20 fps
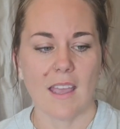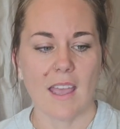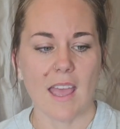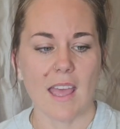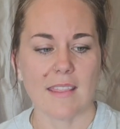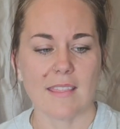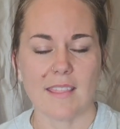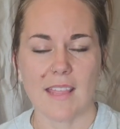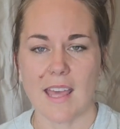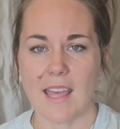
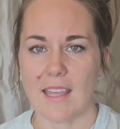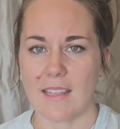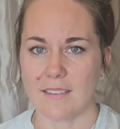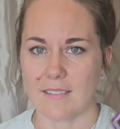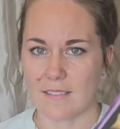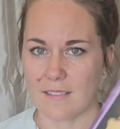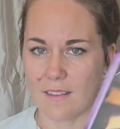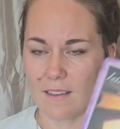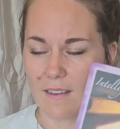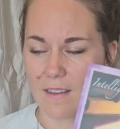And
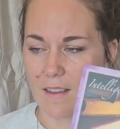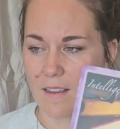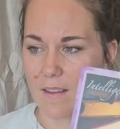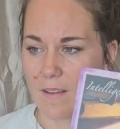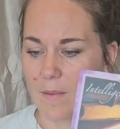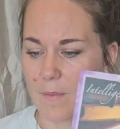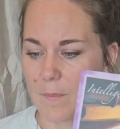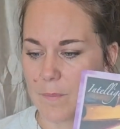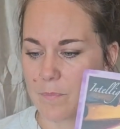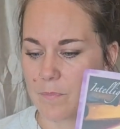then
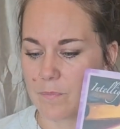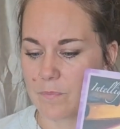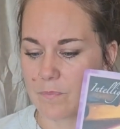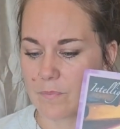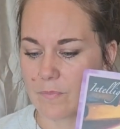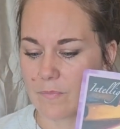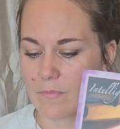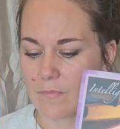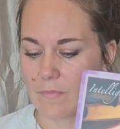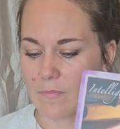
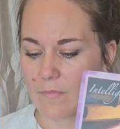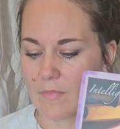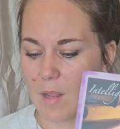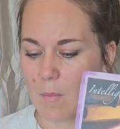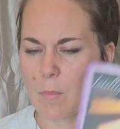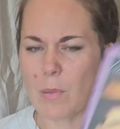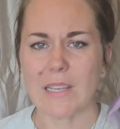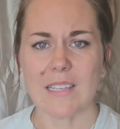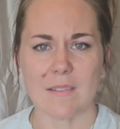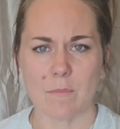
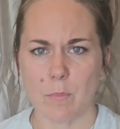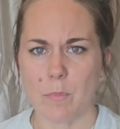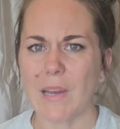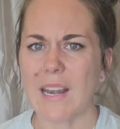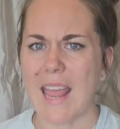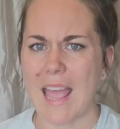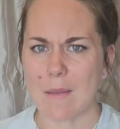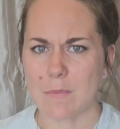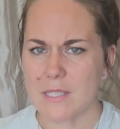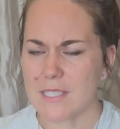but
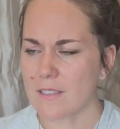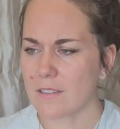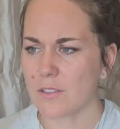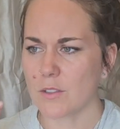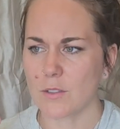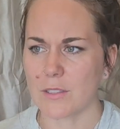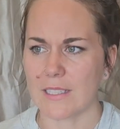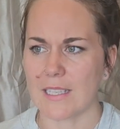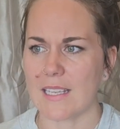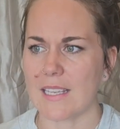
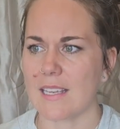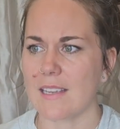absolutely,